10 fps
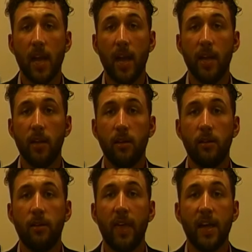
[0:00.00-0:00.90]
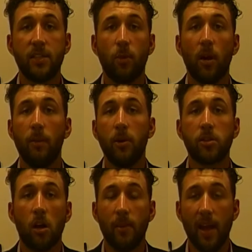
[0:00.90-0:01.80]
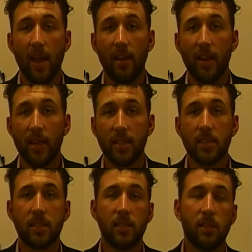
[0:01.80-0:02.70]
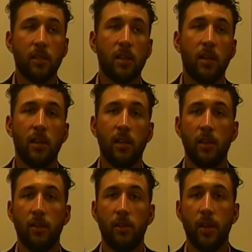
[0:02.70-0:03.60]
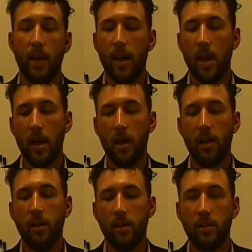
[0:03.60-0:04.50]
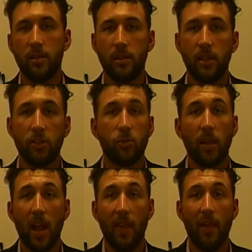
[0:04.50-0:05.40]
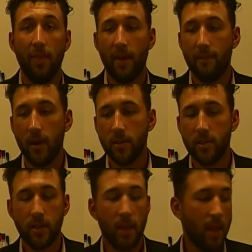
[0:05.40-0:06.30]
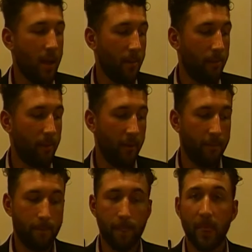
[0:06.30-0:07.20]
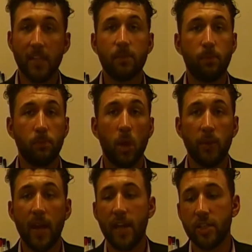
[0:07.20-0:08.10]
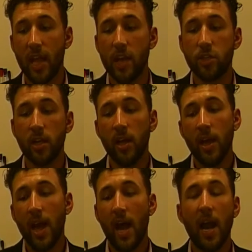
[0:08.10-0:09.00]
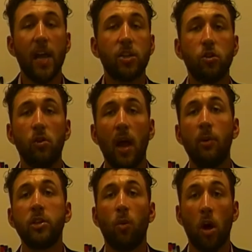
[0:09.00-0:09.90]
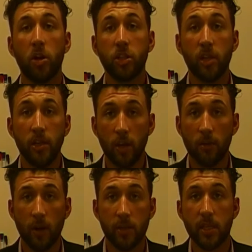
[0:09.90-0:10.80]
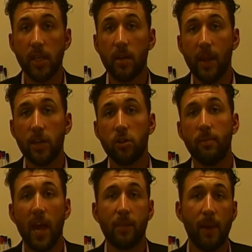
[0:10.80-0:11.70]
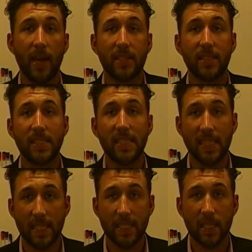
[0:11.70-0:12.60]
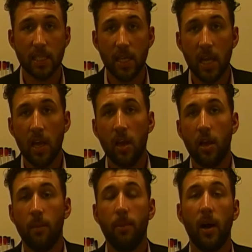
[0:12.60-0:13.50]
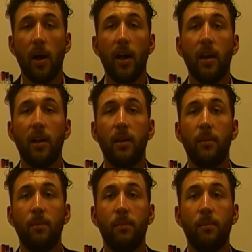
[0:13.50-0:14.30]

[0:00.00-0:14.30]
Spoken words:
website. That's where I post all my analytics. And I just wanted to highlight that first. But let's go into education. Out of high school, I went to Washington University to major in mathematics and statistics. But